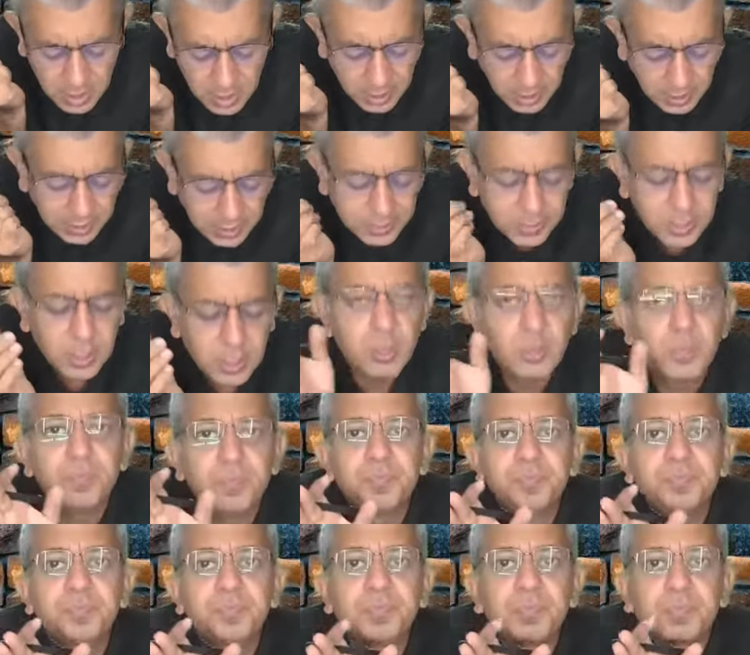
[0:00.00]

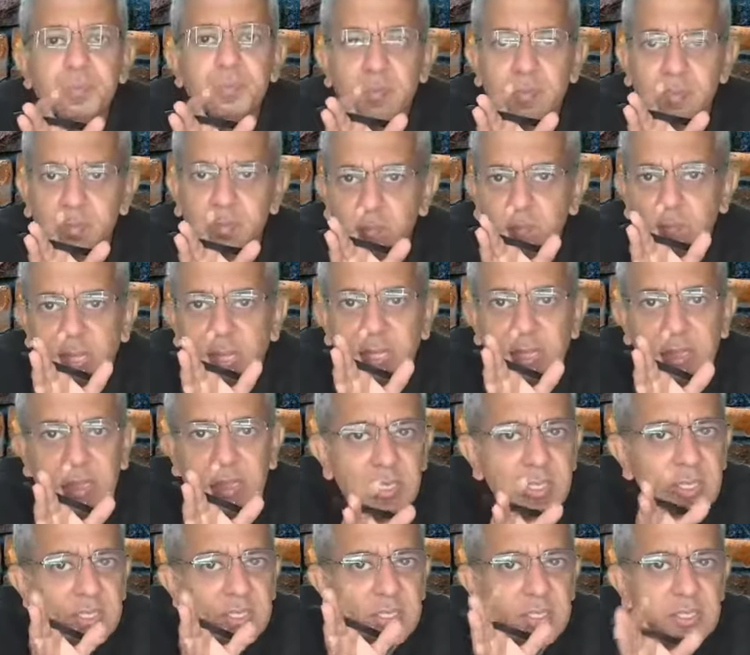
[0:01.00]
Now,
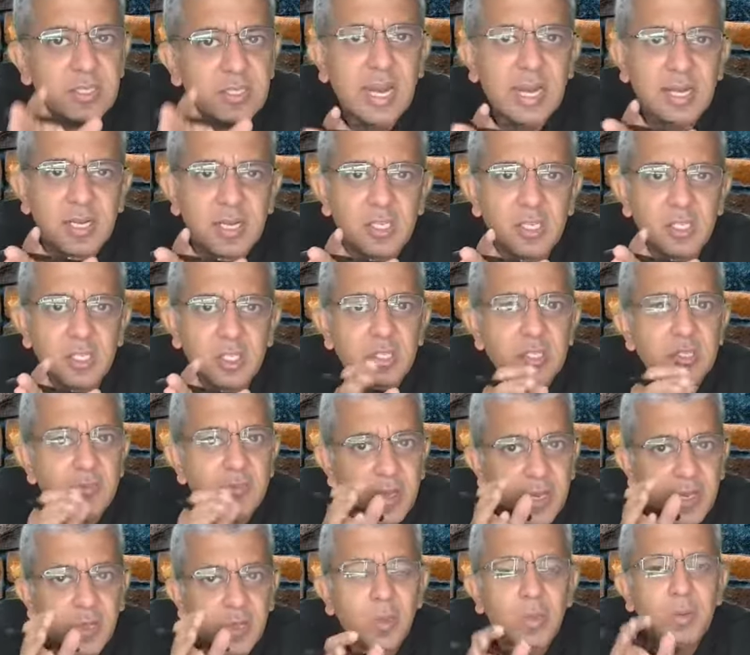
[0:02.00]
these strategies,
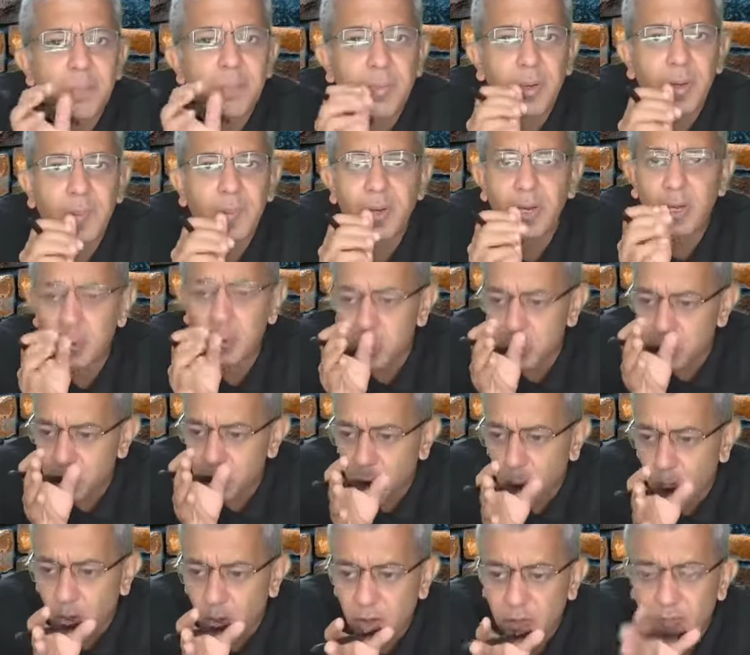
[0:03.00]
when you implement, you should
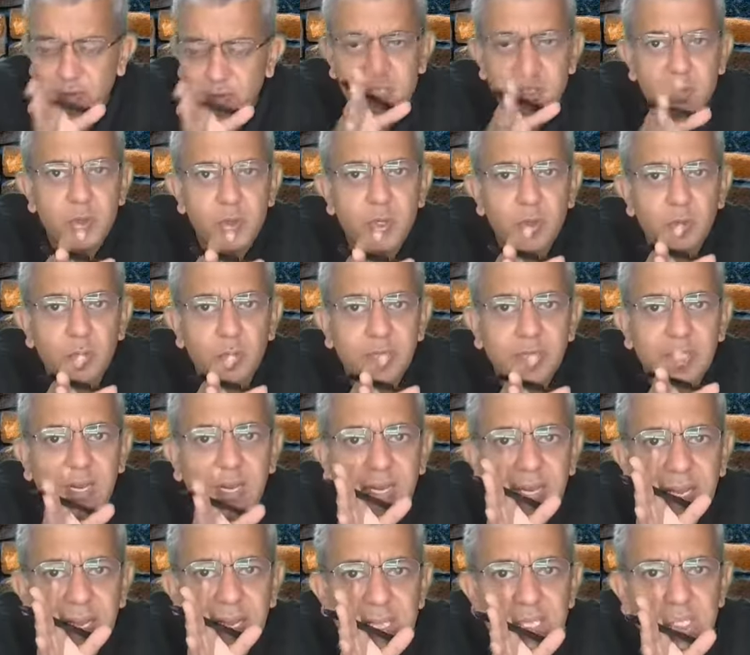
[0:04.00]
always be knowing
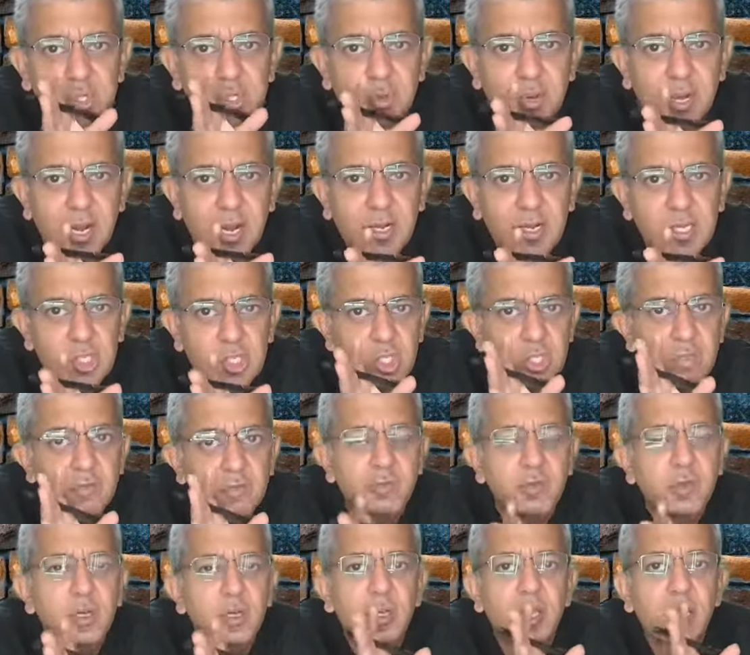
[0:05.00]
that is strategy
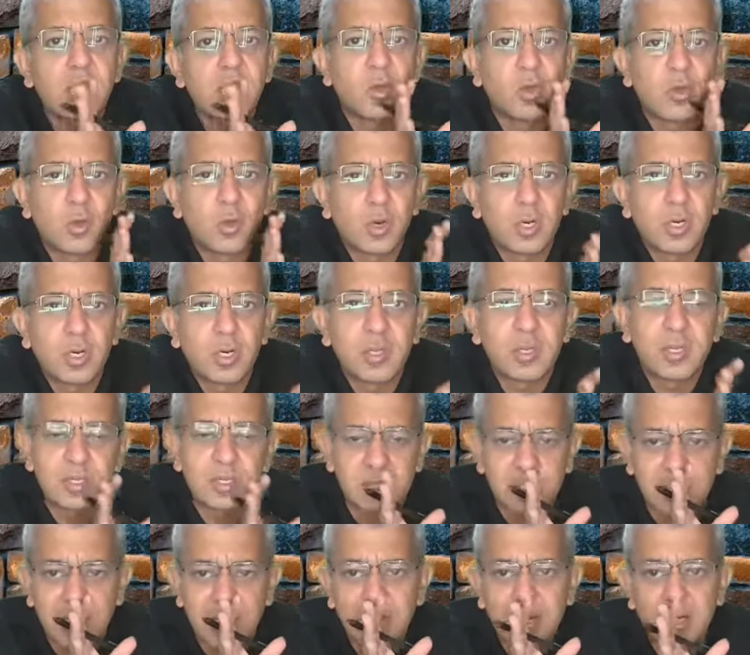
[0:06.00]
working or not. The
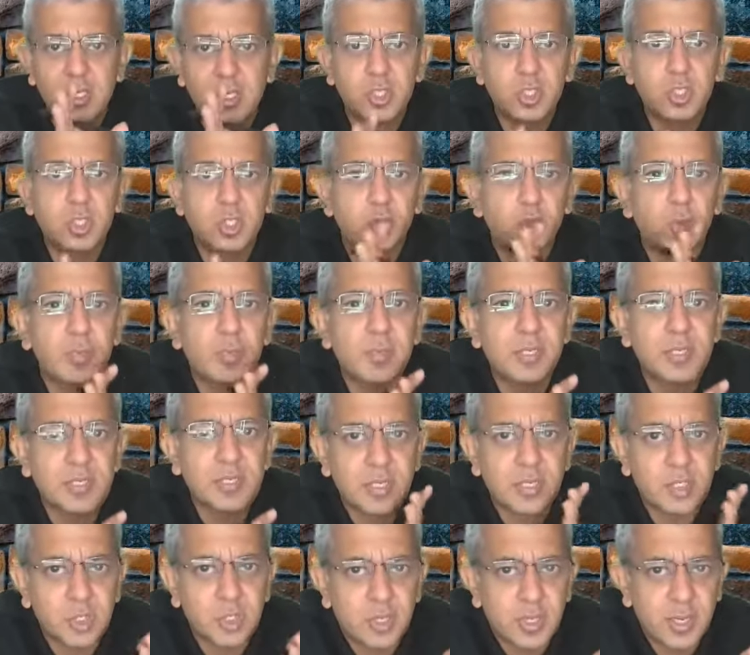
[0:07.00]
strategy should be
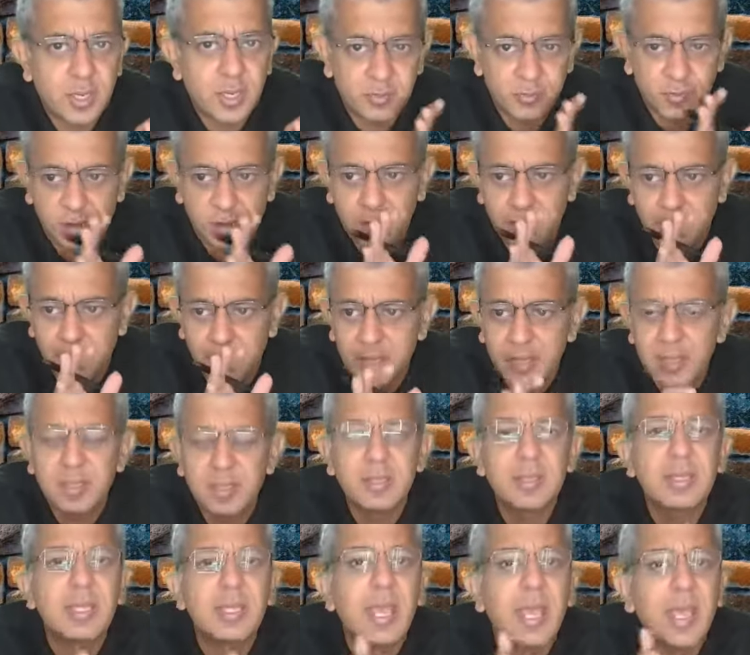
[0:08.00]
such that whereby
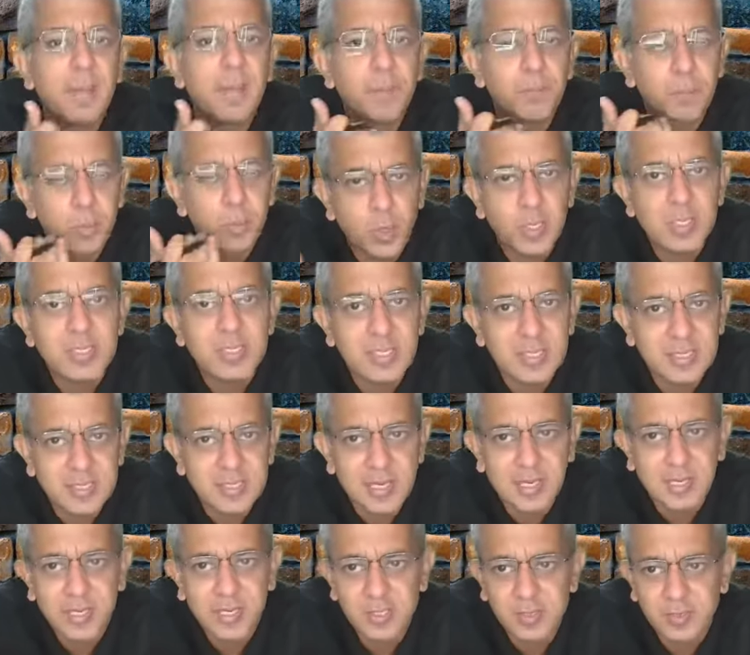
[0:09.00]
the employees are
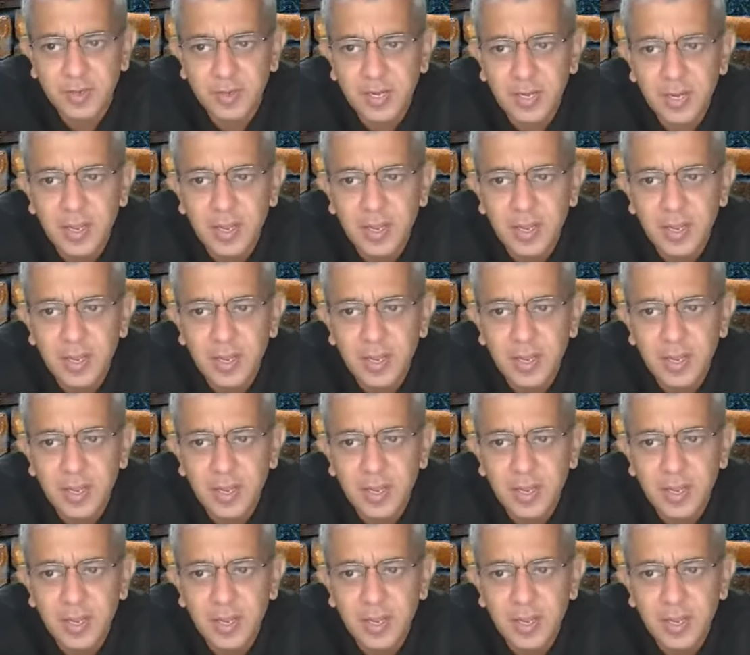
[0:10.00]
satisfied